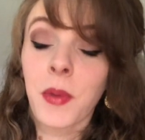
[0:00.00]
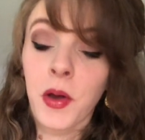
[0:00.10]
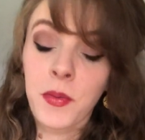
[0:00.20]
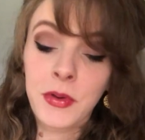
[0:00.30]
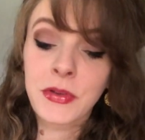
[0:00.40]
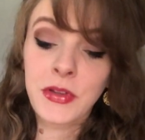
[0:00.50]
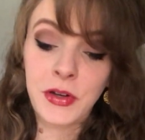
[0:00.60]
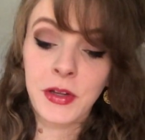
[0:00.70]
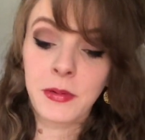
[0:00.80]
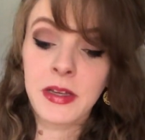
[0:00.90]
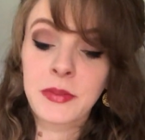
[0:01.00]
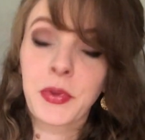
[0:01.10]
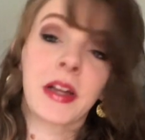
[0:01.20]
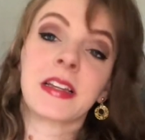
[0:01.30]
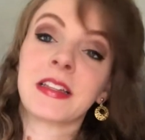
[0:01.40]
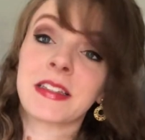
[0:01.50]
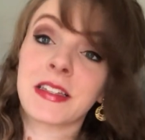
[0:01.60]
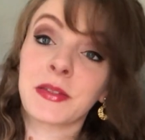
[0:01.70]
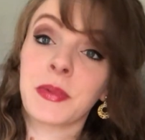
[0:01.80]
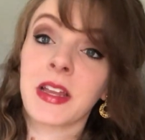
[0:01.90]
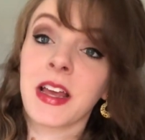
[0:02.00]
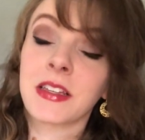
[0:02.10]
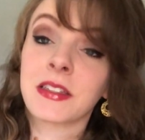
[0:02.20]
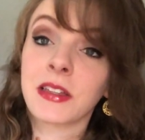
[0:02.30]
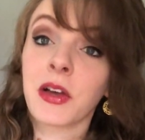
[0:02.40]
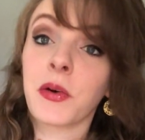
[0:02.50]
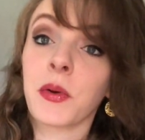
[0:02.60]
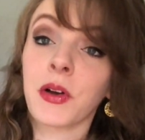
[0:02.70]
almost 30 weeks pregnant, this has been a slow